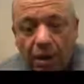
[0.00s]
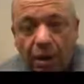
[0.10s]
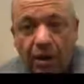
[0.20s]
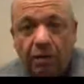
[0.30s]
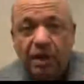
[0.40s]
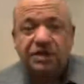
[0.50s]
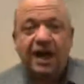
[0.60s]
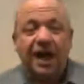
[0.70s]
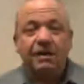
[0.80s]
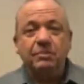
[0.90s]

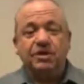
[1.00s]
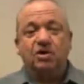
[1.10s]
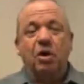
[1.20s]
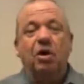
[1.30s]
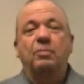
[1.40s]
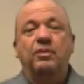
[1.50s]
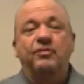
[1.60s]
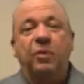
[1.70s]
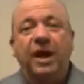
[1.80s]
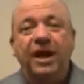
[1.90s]
Assad must go
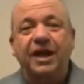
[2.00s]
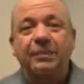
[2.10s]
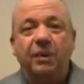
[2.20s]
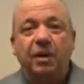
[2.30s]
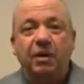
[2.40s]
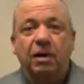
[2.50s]
before any